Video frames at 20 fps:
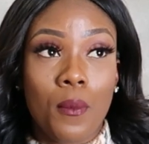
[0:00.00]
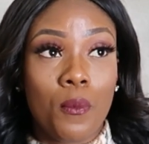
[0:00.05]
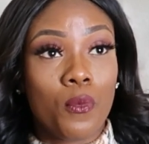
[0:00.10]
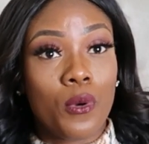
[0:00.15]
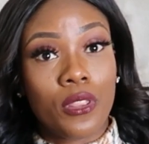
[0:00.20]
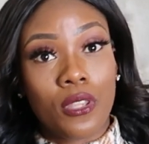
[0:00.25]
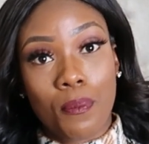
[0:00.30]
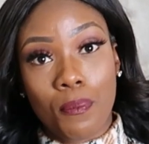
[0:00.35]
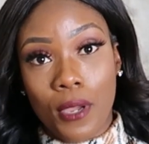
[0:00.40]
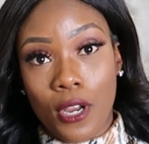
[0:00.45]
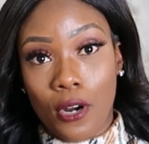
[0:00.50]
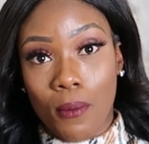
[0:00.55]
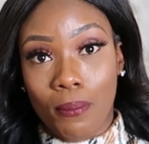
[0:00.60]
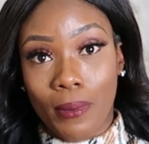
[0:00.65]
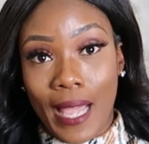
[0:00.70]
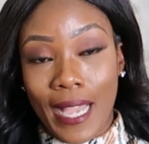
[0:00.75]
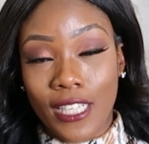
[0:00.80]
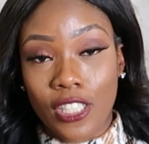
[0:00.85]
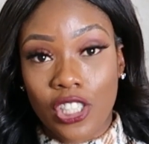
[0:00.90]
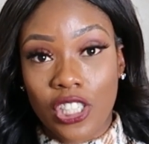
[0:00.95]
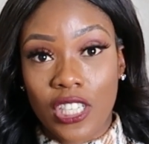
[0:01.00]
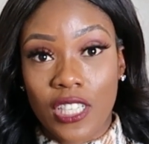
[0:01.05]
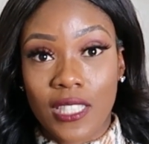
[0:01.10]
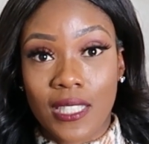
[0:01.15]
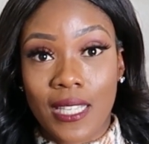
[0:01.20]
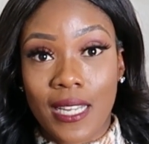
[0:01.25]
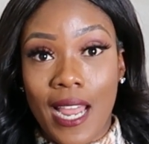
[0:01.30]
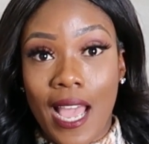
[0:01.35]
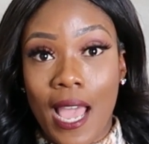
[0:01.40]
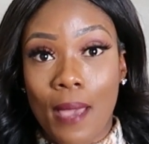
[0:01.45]
with a pair of black
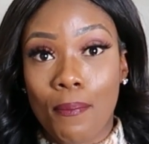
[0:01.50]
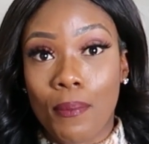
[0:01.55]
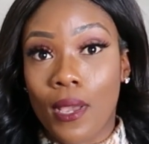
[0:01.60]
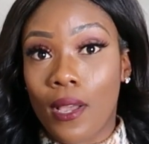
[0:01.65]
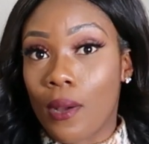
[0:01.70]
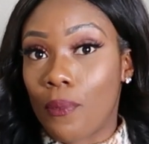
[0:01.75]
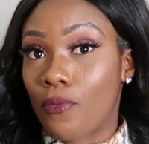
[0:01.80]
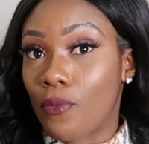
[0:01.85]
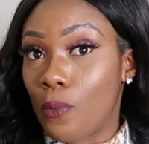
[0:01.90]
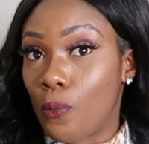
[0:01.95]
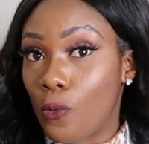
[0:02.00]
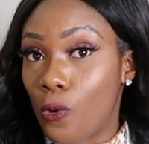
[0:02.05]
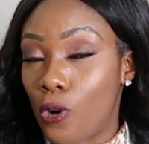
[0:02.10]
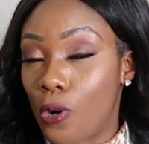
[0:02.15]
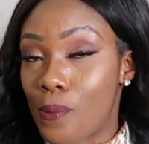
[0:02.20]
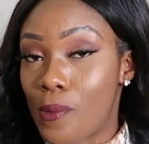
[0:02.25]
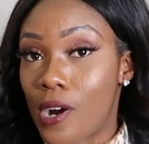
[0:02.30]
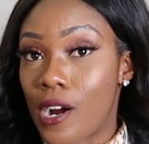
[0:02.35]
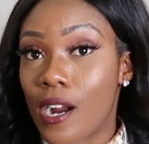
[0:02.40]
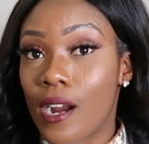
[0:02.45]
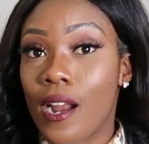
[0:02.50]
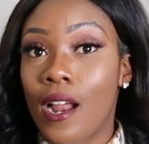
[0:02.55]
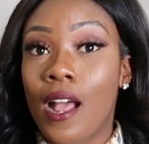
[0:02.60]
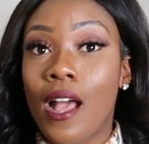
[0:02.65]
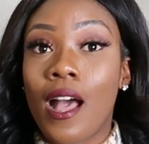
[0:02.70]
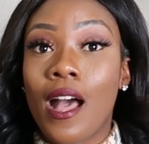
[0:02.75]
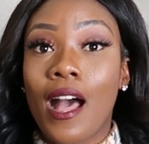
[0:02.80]
jeans that I pick up from Walmart.